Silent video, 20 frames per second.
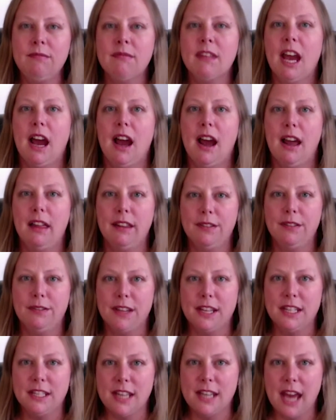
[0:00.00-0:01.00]
Iliff
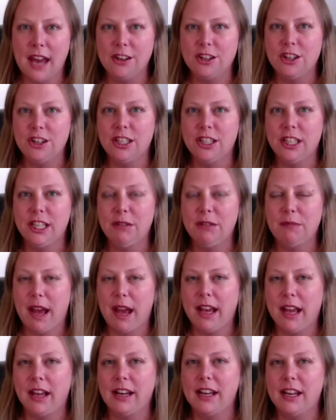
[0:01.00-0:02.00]
intentionally
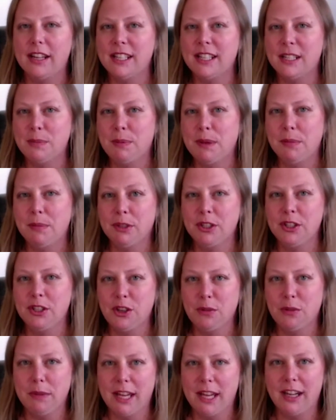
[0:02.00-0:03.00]
recognizes people's
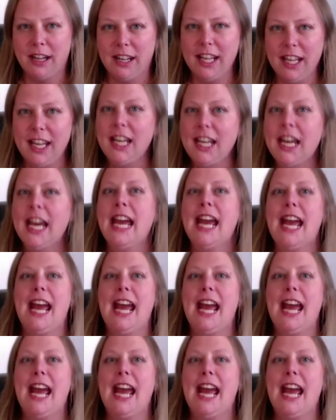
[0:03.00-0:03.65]
humanity